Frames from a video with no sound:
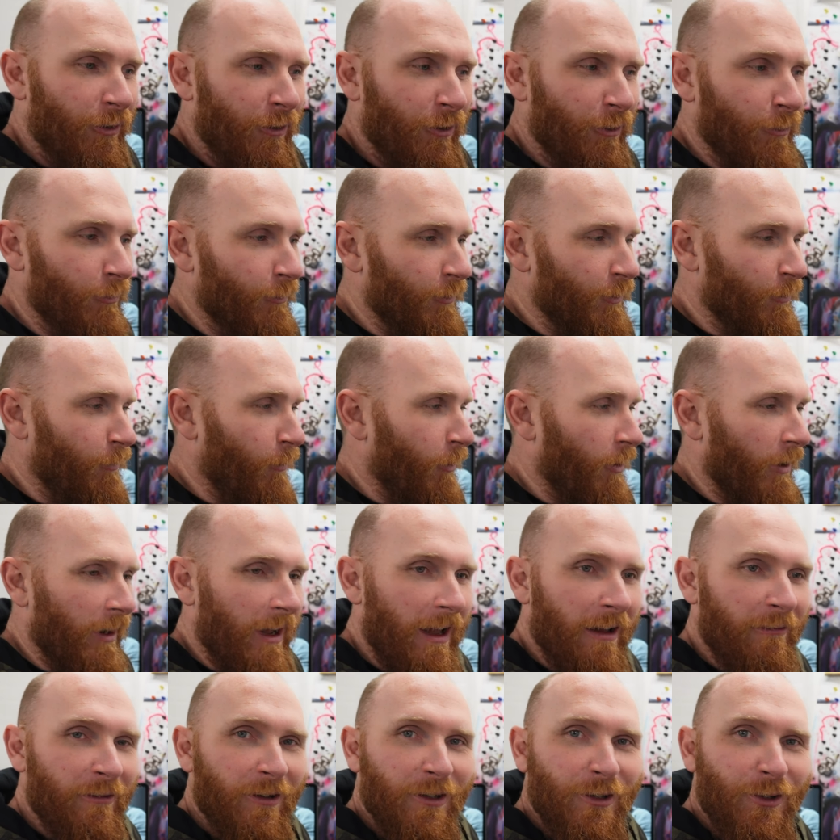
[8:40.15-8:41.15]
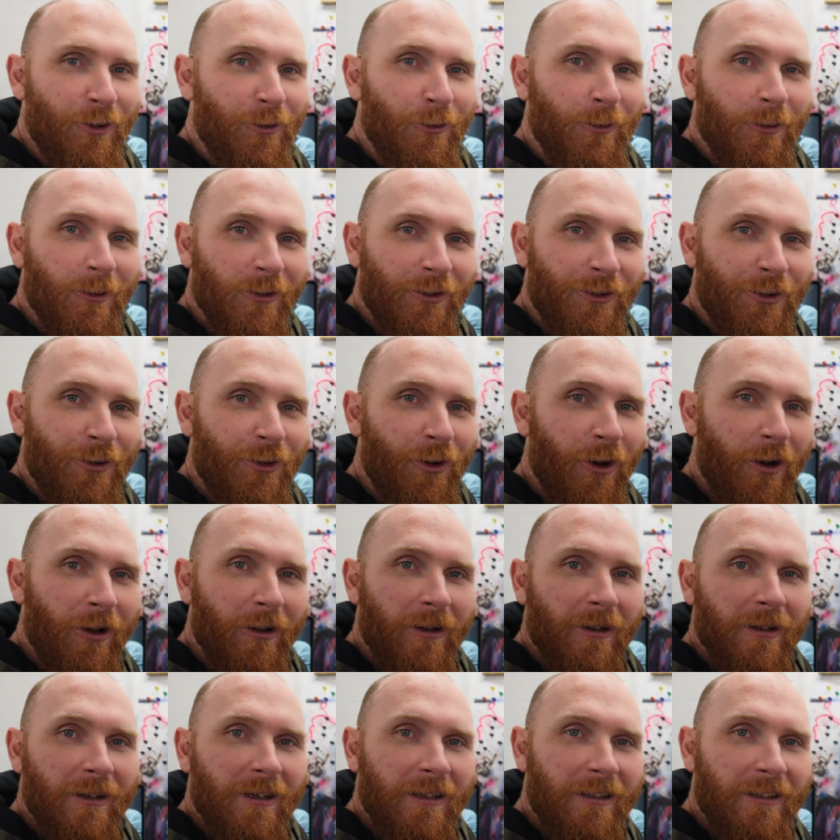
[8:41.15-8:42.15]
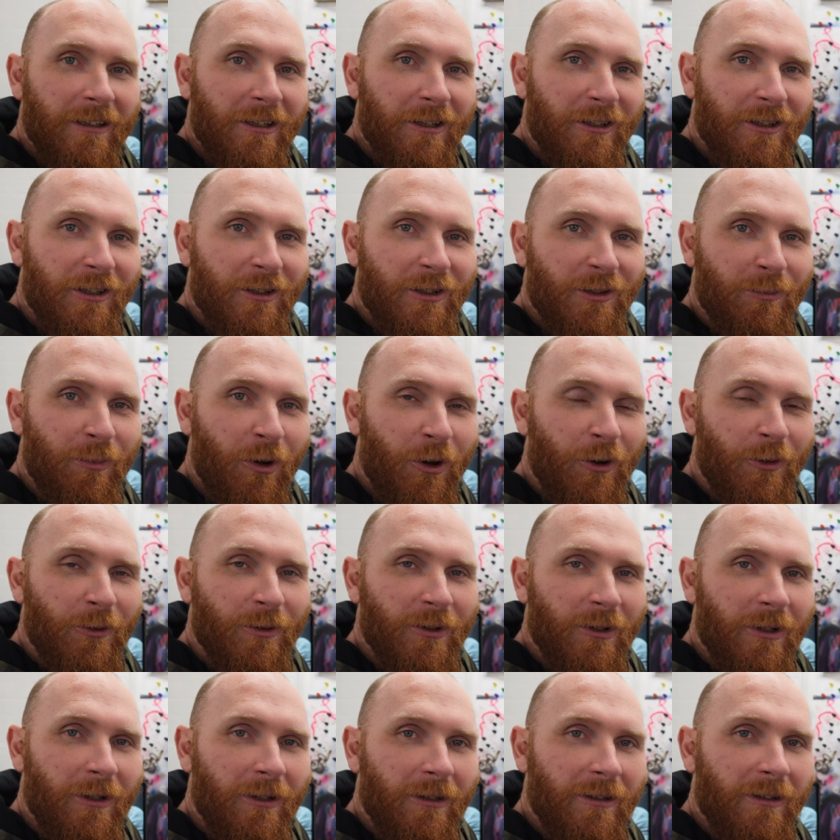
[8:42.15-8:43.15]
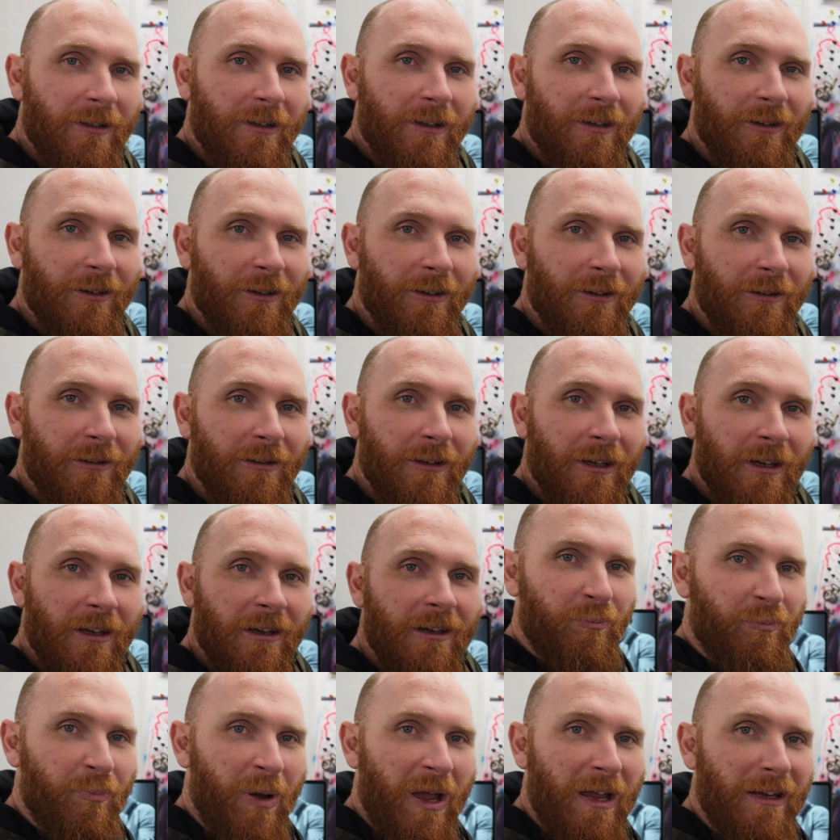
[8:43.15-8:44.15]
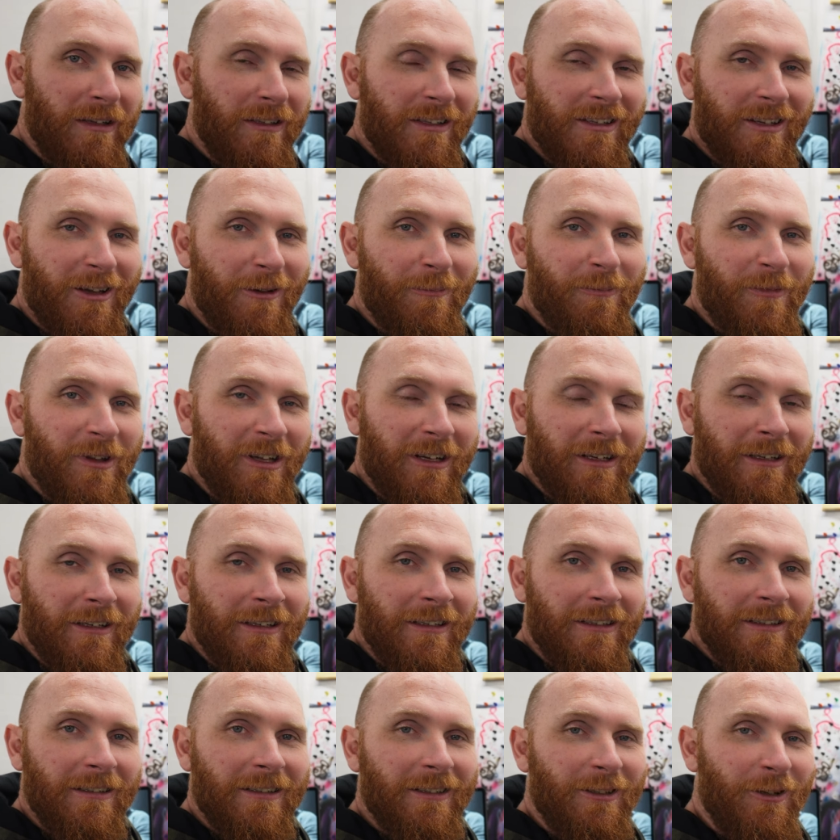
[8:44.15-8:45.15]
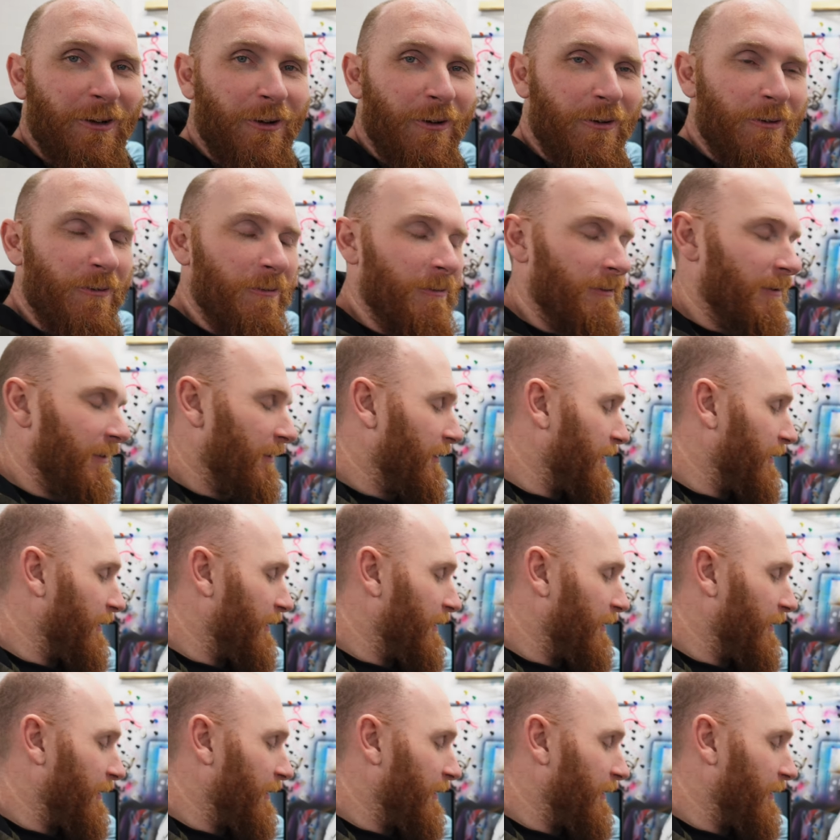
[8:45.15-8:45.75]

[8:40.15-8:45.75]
Use whatever tools you got at your disposal to paint something. So